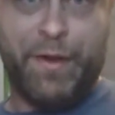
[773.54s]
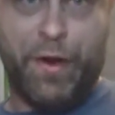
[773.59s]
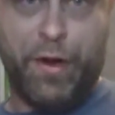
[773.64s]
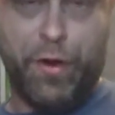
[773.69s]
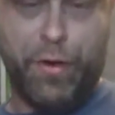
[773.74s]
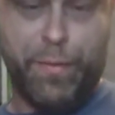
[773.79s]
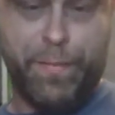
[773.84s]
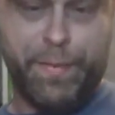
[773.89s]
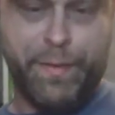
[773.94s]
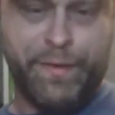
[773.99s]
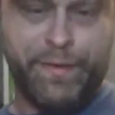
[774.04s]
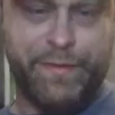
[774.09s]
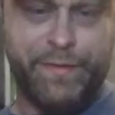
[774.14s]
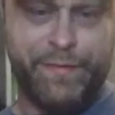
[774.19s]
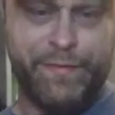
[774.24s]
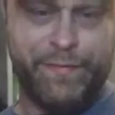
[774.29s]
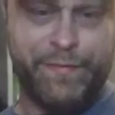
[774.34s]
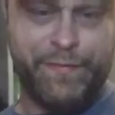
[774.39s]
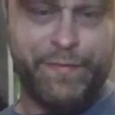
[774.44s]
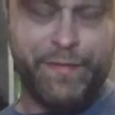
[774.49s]
Hope.
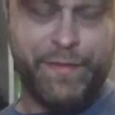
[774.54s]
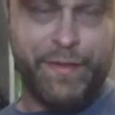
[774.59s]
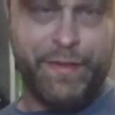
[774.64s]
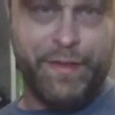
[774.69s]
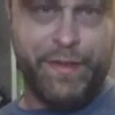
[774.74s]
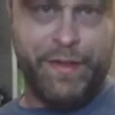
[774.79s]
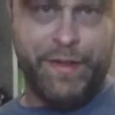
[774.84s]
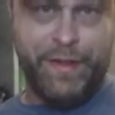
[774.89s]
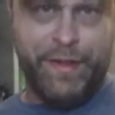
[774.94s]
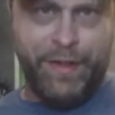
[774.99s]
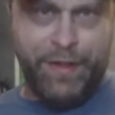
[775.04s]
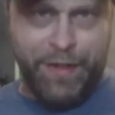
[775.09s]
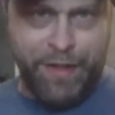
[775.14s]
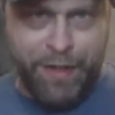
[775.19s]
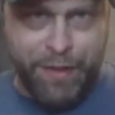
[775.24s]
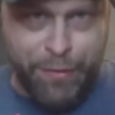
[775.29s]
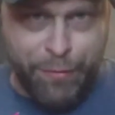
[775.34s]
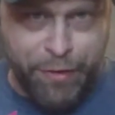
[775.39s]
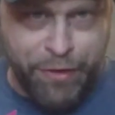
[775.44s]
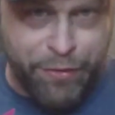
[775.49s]

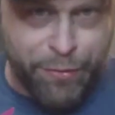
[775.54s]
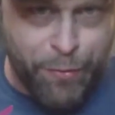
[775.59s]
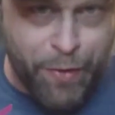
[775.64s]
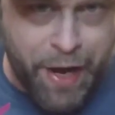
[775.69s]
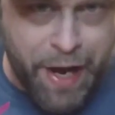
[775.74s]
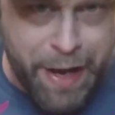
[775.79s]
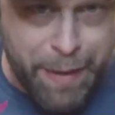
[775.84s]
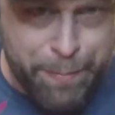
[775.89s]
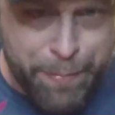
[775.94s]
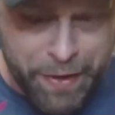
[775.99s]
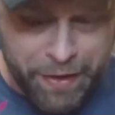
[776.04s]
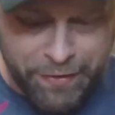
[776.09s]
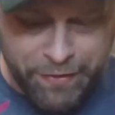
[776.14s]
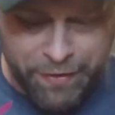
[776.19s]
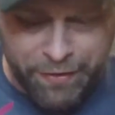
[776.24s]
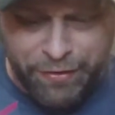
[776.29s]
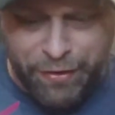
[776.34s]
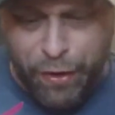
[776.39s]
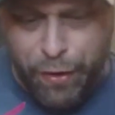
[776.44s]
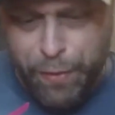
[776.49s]
And the reason why I picked
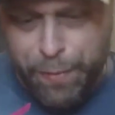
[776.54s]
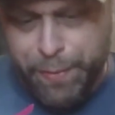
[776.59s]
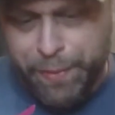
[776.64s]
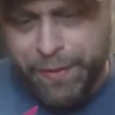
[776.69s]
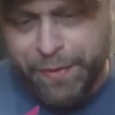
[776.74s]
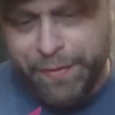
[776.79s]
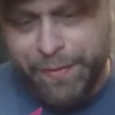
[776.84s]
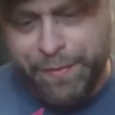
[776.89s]
this Hope